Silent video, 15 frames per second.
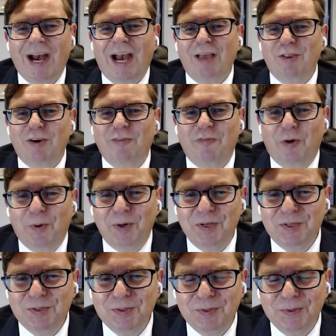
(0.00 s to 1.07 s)
I look
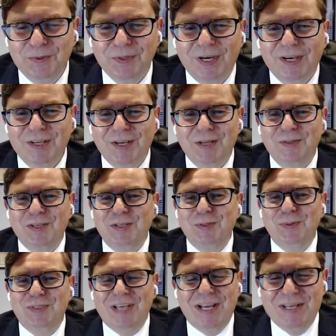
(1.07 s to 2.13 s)
forward to
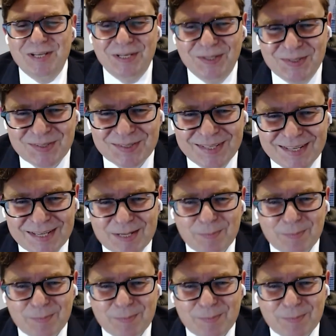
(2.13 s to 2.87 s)
continued 10 years.